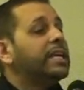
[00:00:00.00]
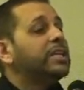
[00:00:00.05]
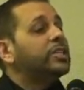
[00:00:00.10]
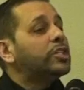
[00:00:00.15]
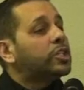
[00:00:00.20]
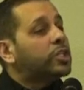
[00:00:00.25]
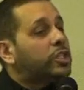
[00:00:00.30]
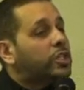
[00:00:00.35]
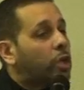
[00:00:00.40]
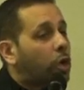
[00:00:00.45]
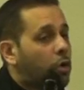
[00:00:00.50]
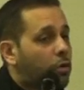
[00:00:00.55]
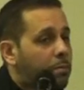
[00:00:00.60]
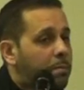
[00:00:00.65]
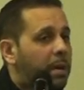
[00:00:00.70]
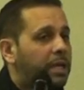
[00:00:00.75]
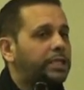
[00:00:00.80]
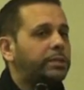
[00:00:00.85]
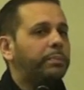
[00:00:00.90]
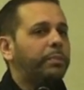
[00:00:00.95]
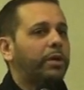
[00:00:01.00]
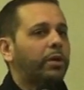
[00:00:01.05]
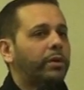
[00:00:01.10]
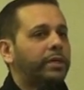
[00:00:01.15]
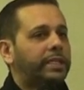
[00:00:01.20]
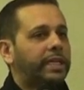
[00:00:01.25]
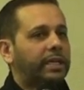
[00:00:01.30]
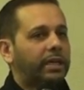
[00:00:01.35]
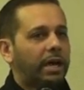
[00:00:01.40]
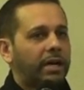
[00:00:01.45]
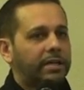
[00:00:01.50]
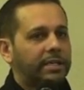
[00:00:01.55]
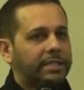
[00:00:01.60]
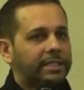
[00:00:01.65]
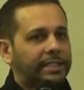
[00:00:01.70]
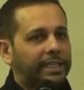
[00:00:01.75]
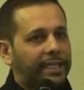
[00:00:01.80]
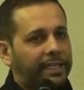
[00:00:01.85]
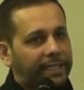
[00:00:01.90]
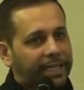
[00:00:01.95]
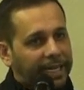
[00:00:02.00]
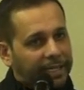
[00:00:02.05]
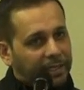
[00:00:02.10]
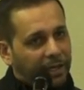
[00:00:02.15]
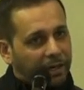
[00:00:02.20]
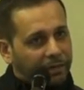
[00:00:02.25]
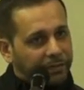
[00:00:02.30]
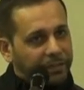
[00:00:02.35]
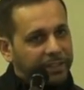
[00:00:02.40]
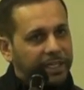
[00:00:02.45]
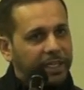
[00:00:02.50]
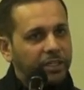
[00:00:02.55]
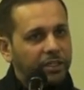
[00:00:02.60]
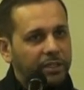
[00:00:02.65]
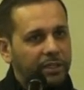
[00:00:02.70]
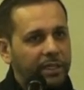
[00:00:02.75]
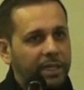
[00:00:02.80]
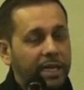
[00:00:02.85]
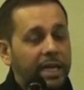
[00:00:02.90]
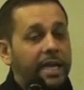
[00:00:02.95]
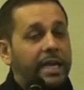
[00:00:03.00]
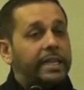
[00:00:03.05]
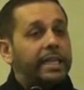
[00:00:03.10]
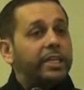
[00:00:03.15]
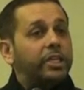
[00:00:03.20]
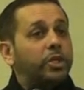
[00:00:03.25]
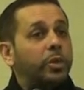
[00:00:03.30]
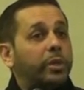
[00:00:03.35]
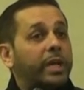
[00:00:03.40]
And there is so much purity and honesty in that conversation